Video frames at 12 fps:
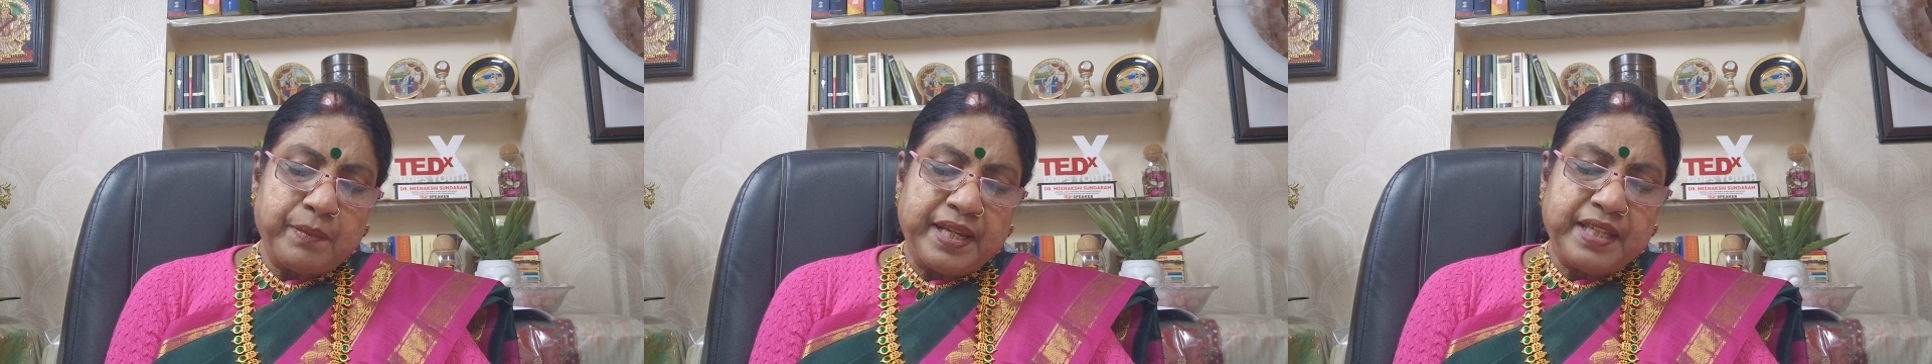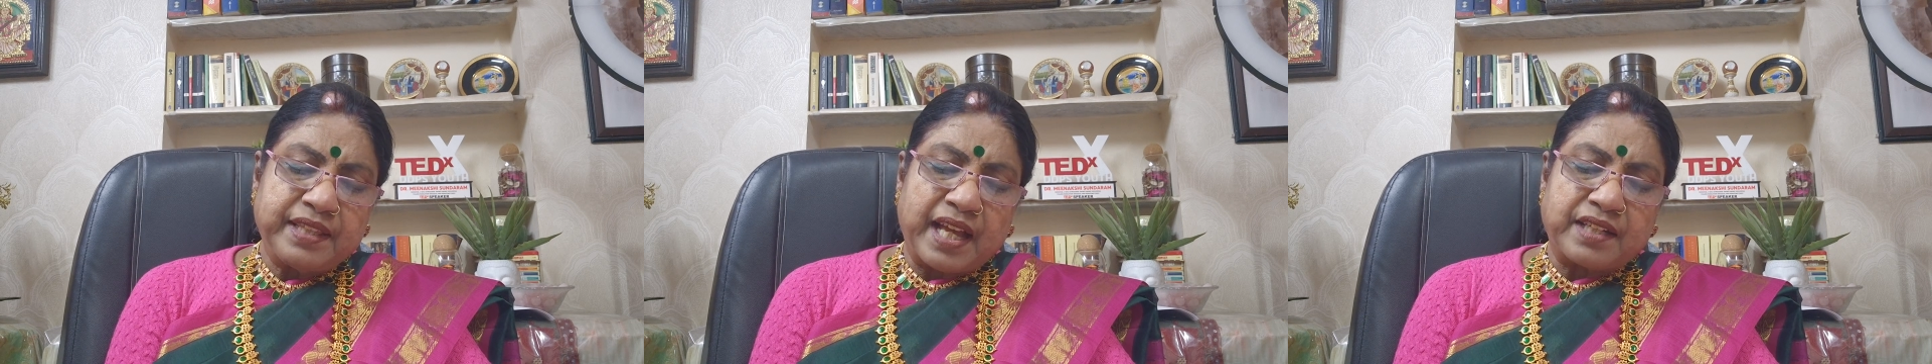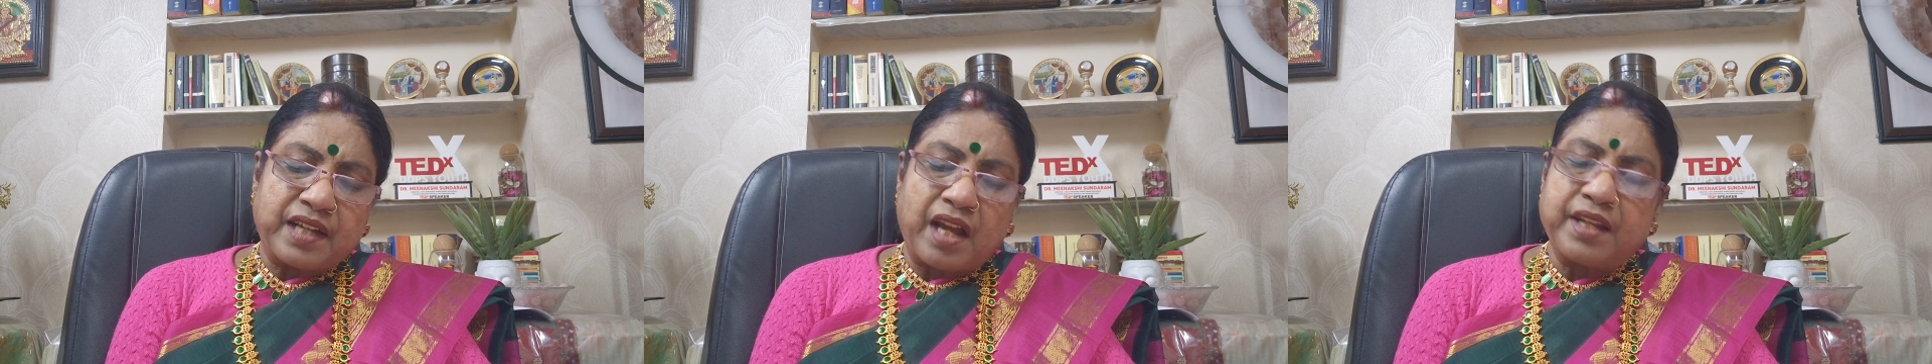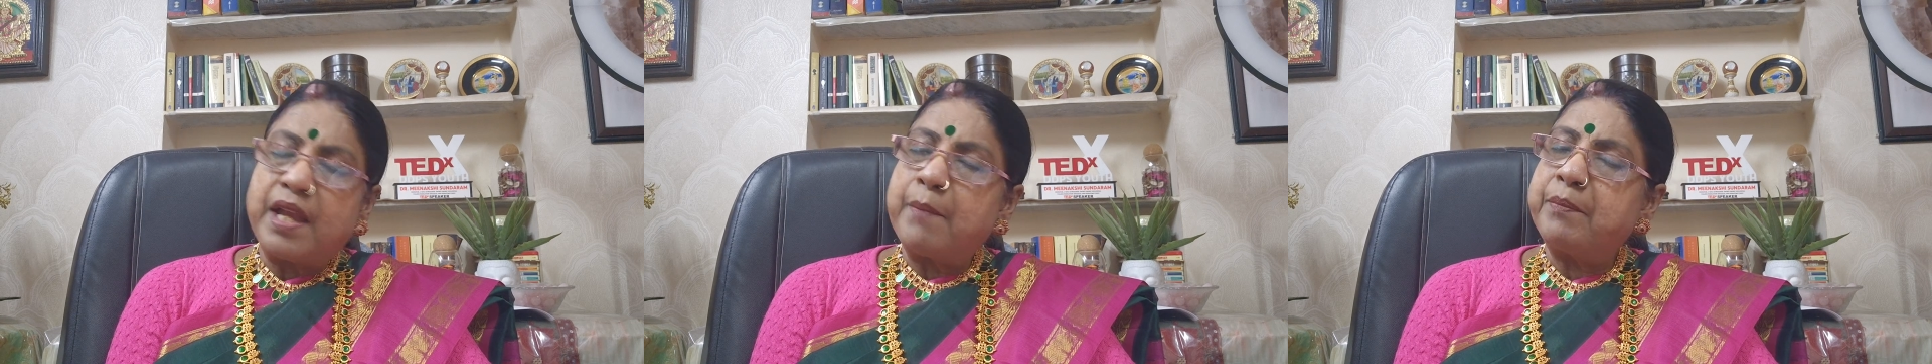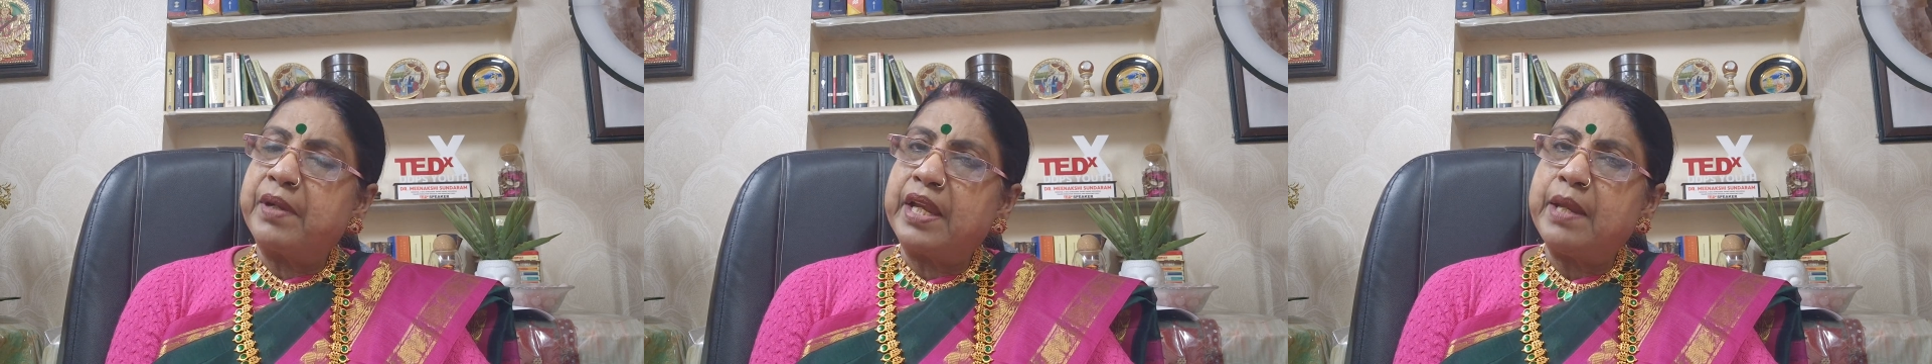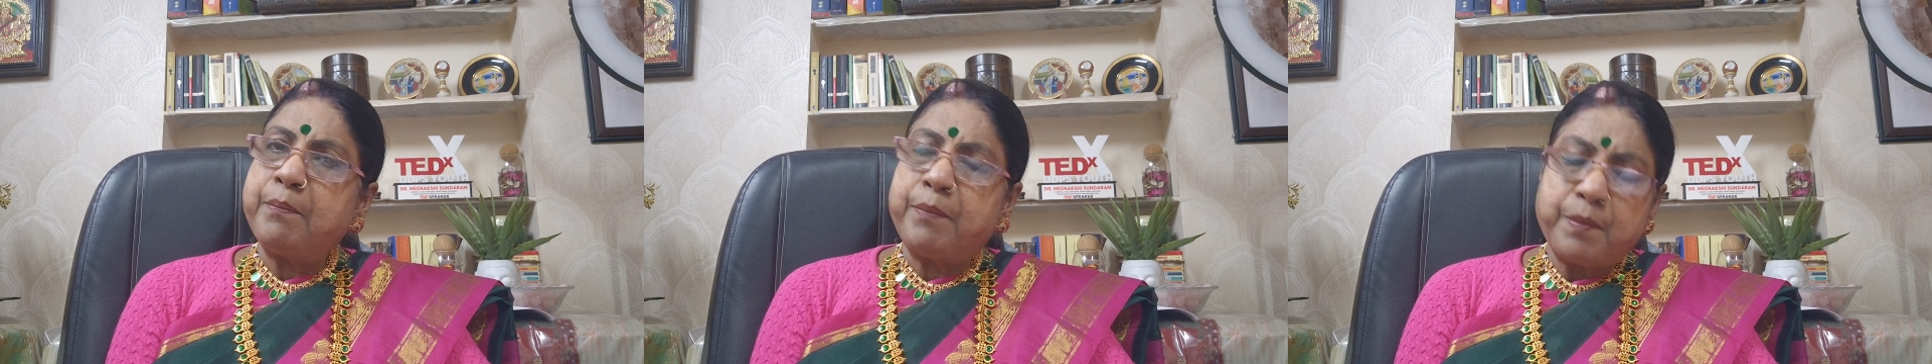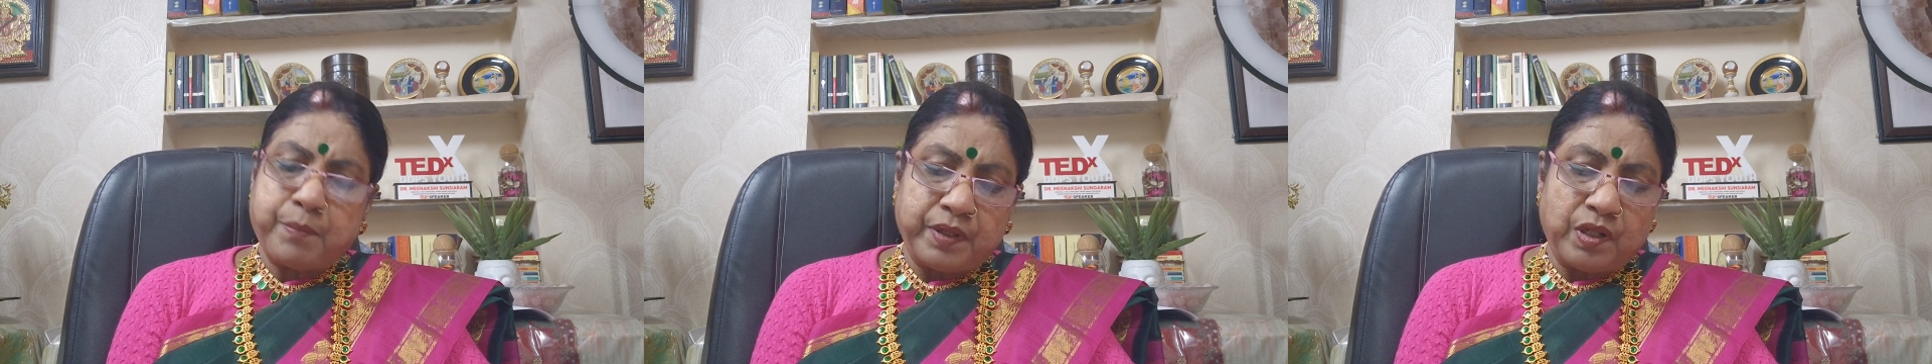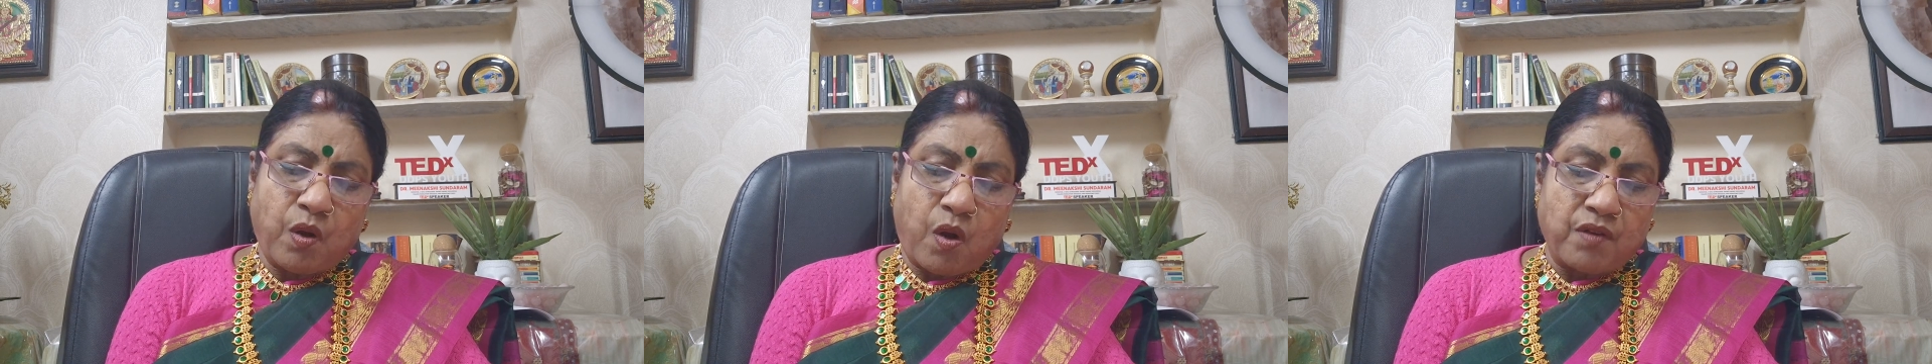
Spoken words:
me that I am capable